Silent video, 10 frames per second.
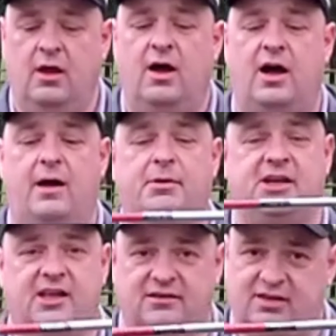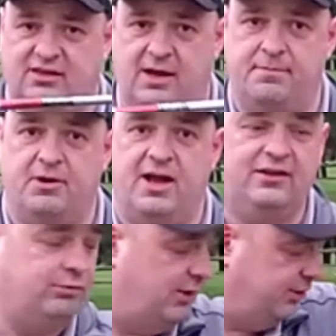But again, C-taper
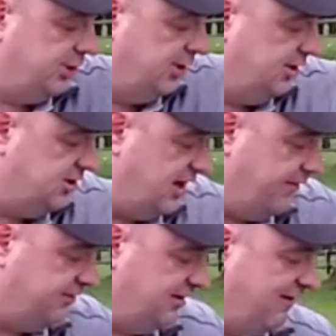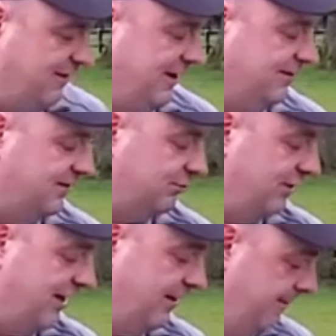X130 shafts in these as
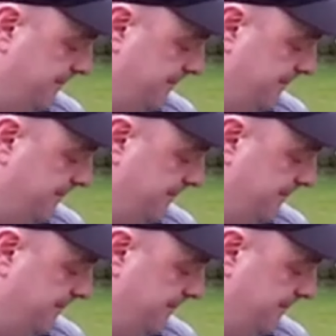well.